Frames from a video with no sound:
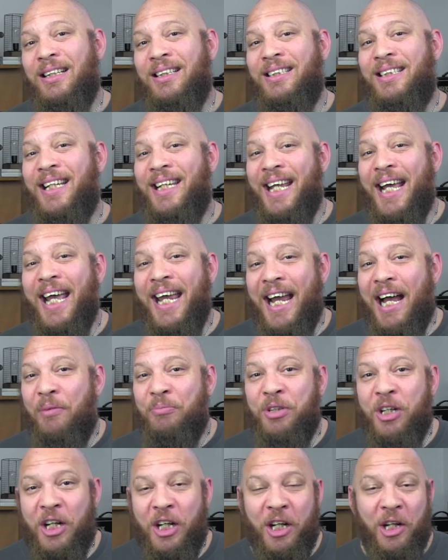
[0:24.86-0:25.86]
Today, I'm
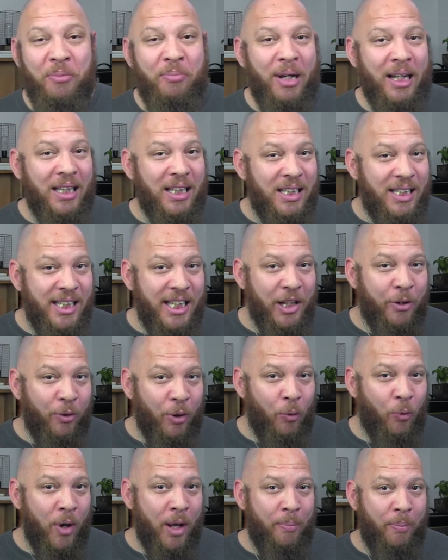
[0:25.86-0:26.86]
talking about the
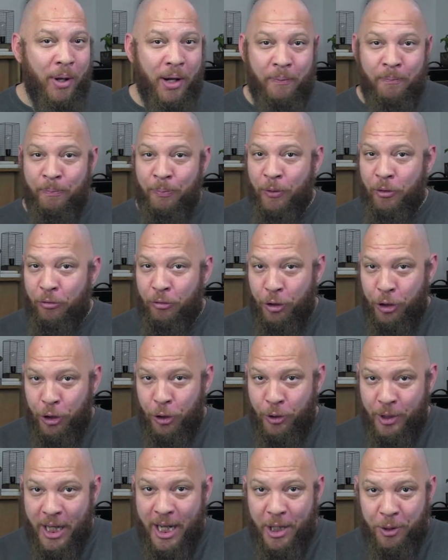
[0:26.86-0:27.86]
secret weapon for
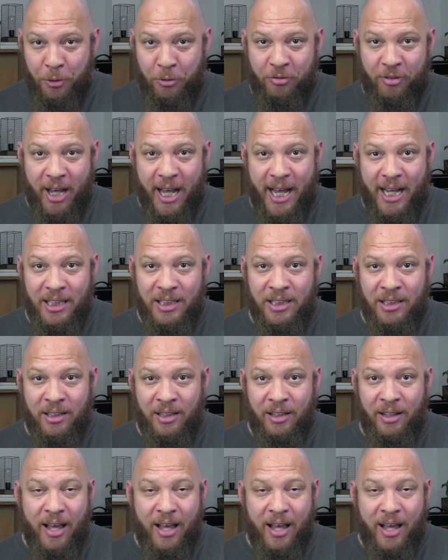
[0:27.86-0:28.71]
your Daniel Fast.